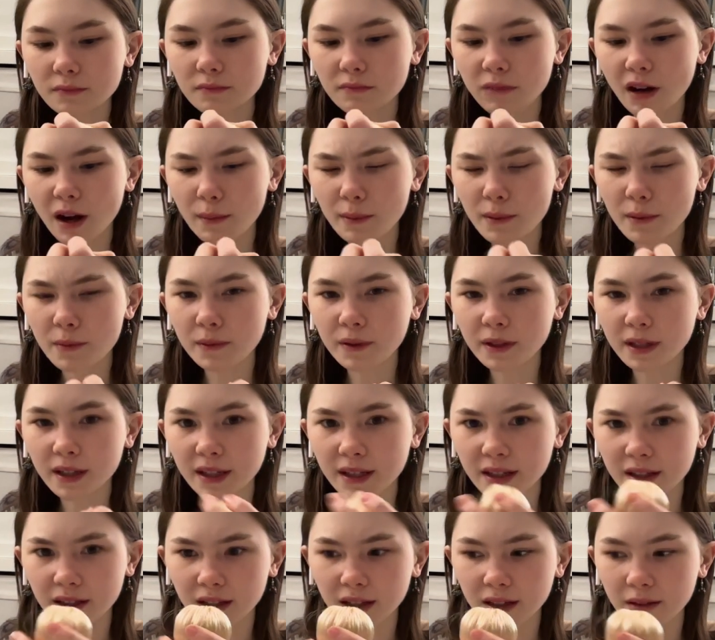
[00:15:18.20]

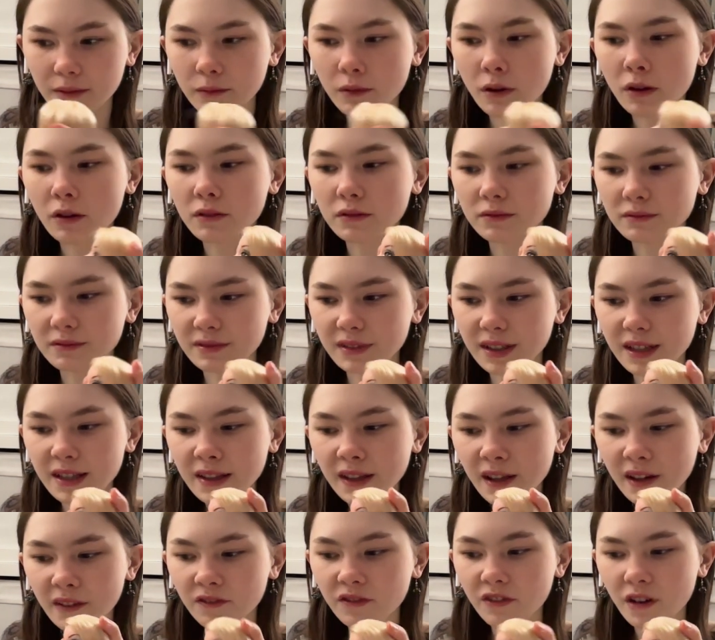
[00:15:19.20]
Probably, well,
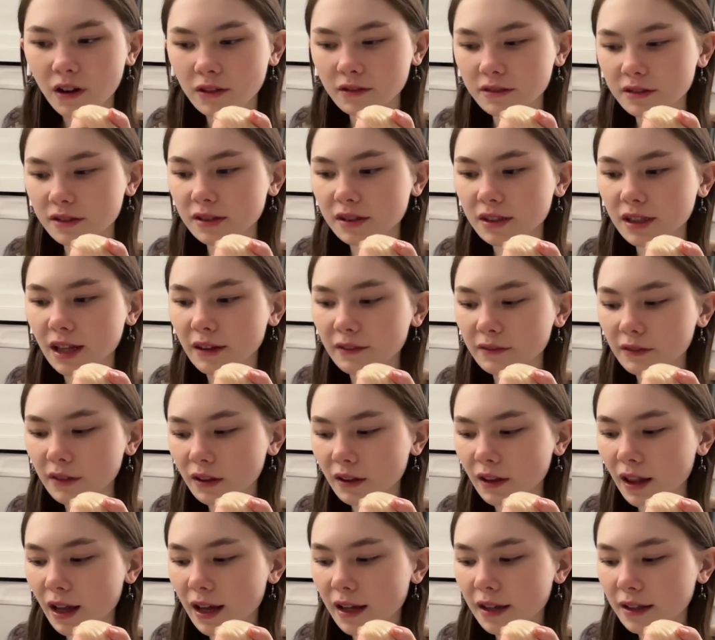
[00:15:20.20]
Leela falls down the
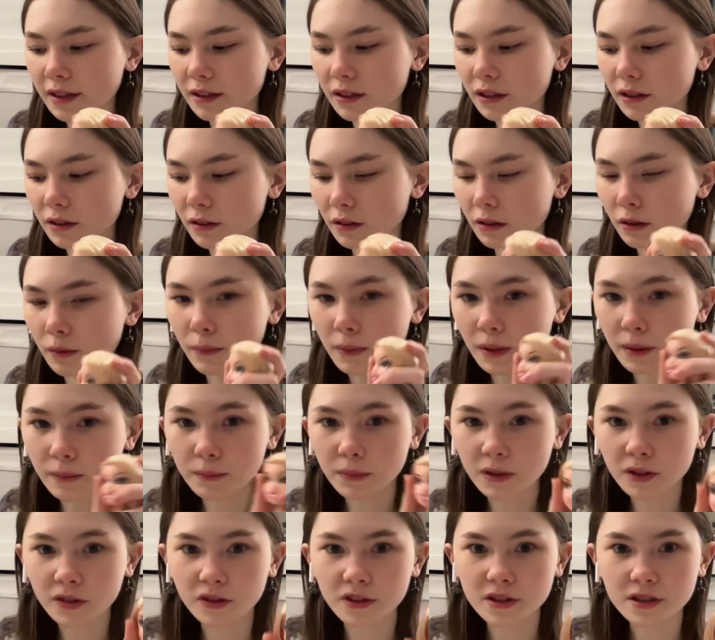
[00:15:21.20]
line a little bit,
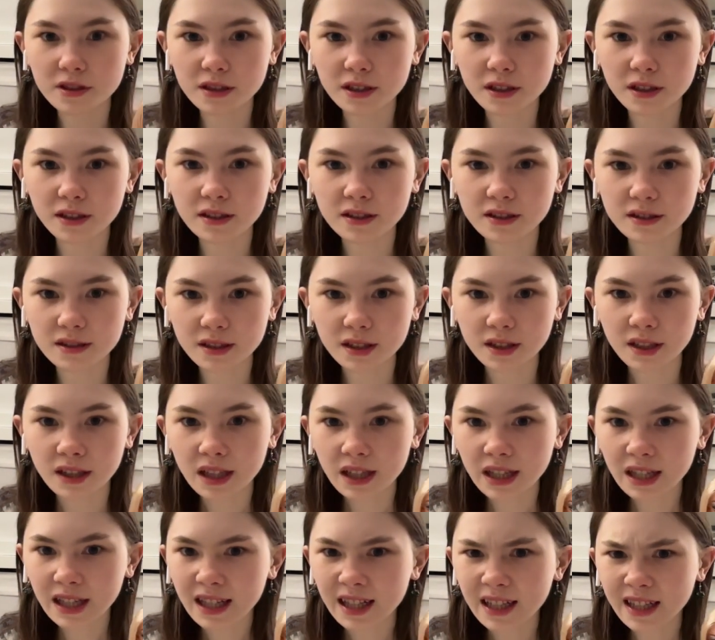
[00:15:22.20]
but Krista is
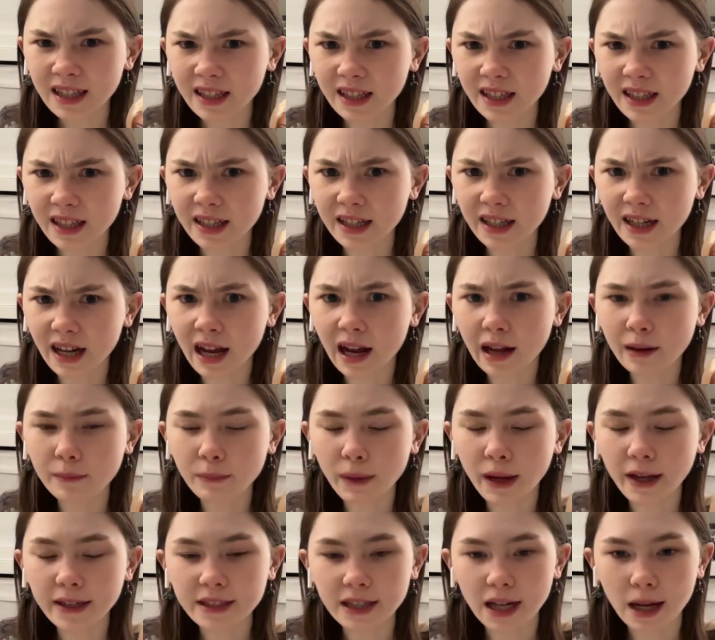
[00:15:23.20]
like on
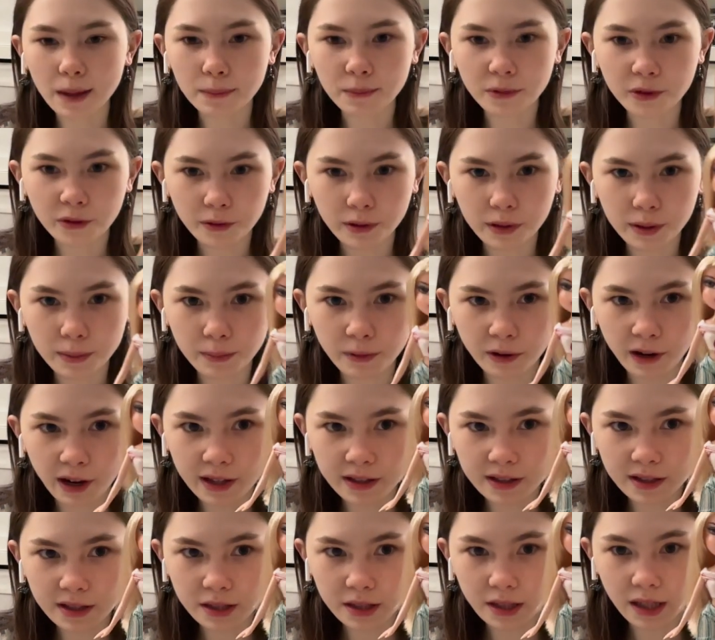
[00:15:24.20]
my top 3
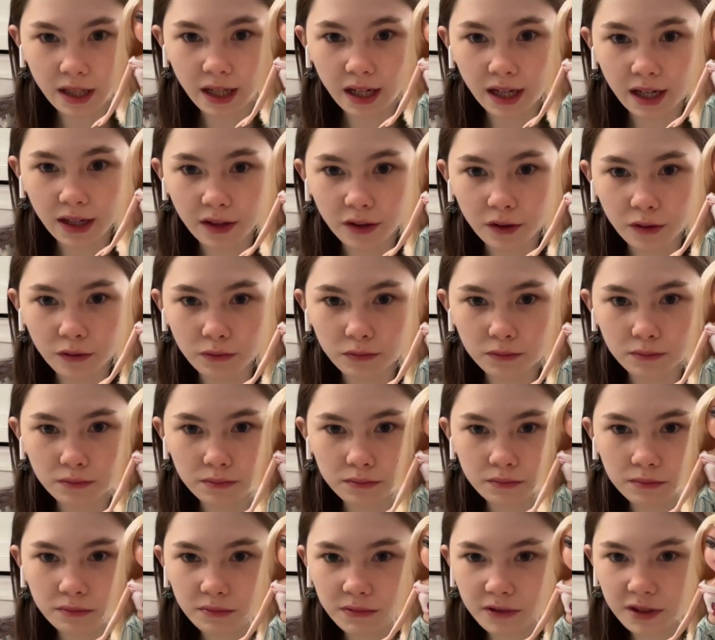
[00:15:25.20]
bratz that I own.
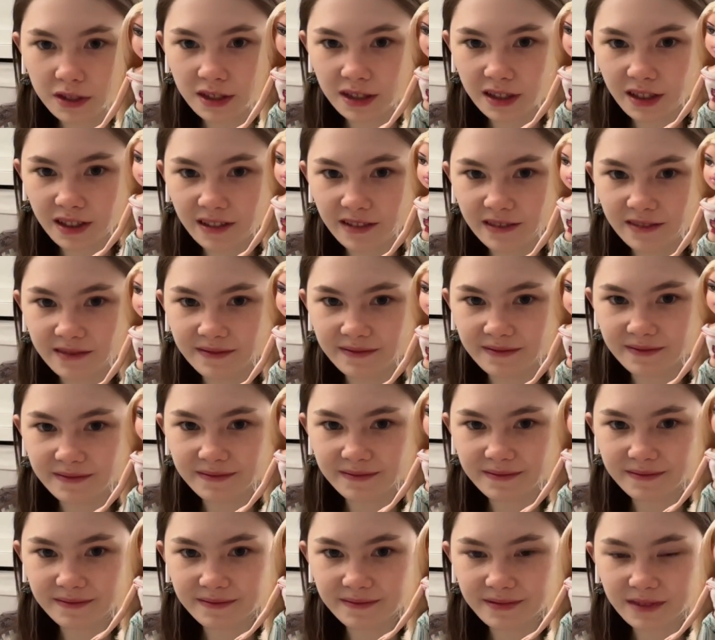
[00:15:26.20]
So
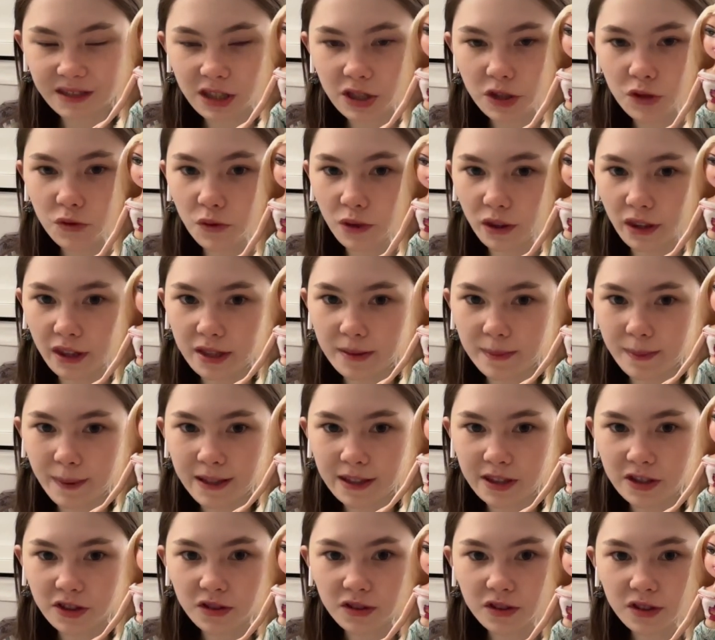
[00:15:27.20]
she's really
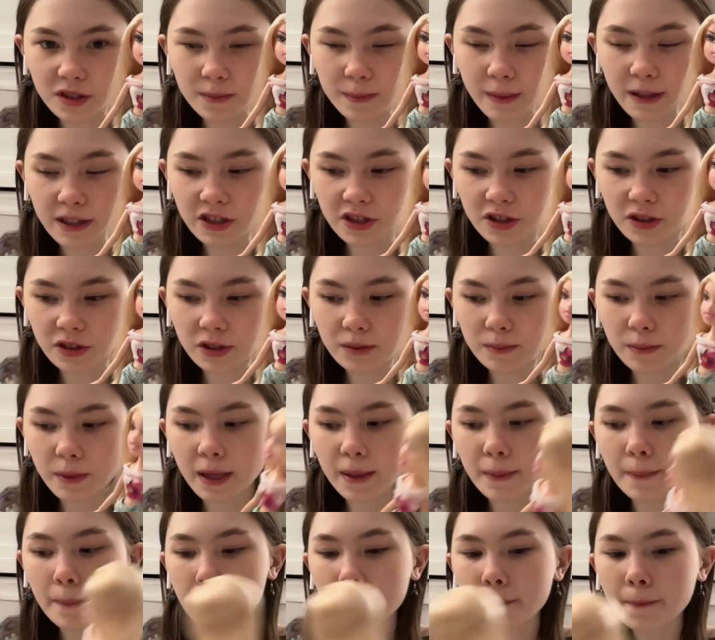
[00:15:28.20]
special to
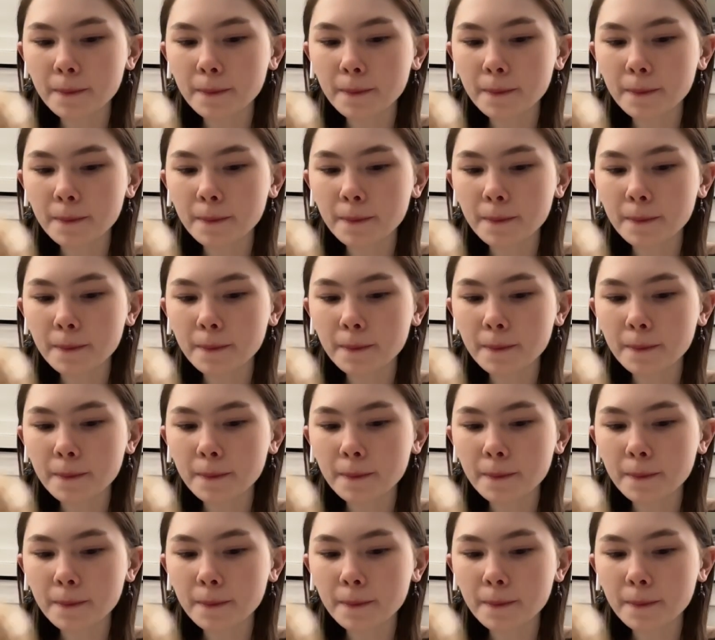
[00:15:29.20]
me.